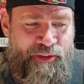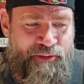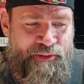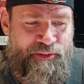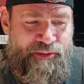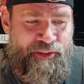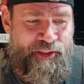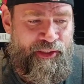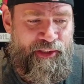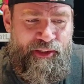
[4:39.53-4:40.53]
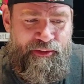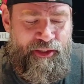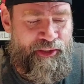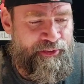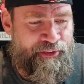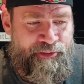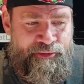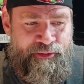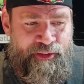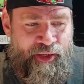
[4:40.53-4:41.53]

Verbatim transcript: There's the onions